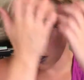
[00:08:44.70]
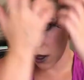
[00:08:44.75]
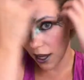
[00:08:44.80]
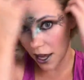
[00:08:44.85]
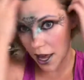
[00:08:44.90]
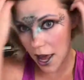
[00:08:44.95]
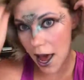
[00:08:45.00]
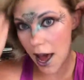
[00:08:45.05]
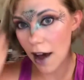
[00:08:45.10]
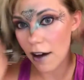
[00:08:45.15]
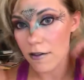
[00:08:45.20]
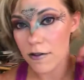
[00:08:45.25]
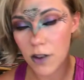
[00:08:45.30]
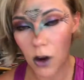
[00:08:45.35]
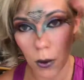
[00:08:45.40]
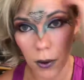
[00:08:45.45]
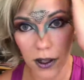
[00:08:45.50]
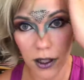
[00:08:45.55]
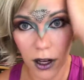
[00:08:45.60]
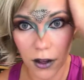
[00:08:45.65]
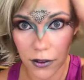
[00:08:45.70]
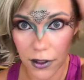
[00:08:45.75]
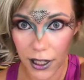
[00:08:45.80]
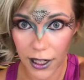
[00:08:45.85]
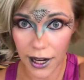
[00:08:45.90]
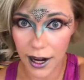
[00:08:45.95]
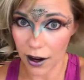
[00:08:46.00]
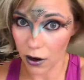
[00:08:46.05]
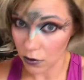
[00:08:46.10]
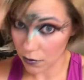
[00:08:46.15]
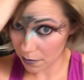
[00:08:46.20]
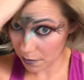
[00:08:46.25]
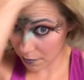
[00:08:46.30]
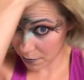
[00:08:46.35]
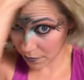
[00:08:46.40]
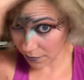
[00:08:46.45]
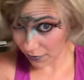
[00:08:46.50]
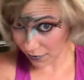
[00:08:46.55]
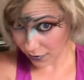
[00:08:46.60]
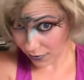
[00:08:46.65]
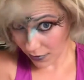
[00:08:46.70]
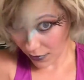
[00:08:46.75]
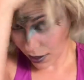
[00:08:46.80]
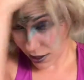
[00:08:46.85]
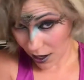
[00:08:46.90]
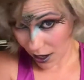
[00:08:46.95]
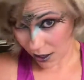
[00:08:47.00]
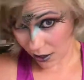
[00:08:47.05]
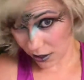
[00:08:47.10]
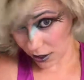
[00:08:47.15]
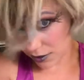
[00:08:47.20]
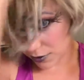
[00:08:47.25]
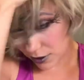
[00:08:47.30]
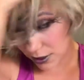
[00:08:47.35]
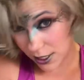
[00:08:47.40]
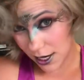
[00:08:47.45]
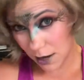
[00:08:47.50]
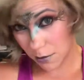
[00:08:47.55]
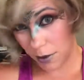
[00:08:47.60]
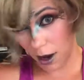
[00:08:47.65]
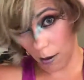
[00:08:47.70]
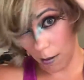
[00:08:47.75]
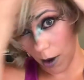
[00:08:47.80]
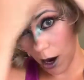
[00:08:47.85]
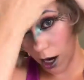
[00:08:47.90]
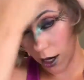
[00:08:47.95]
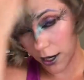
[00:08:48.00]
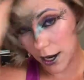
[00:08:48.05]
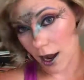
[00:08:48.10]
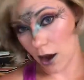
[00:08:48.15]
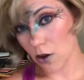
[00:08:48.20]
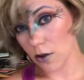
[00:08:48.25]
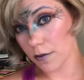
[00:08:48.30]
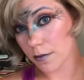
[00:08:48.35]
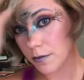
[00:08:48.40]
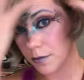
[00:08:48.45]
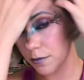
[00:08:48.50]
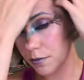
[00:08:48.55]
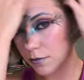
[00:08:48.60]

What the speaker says: look I have going on right now. I could even take my part out